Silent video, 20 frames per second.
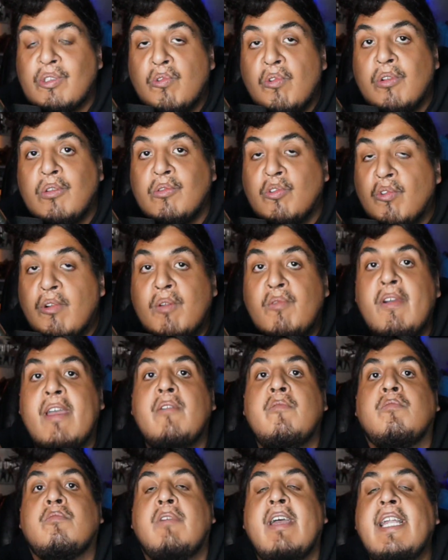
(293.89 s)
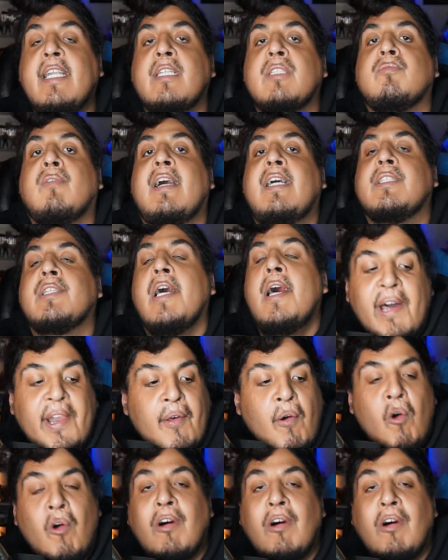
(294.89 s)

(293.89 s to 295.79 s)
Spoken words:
It's doing great ratings wise but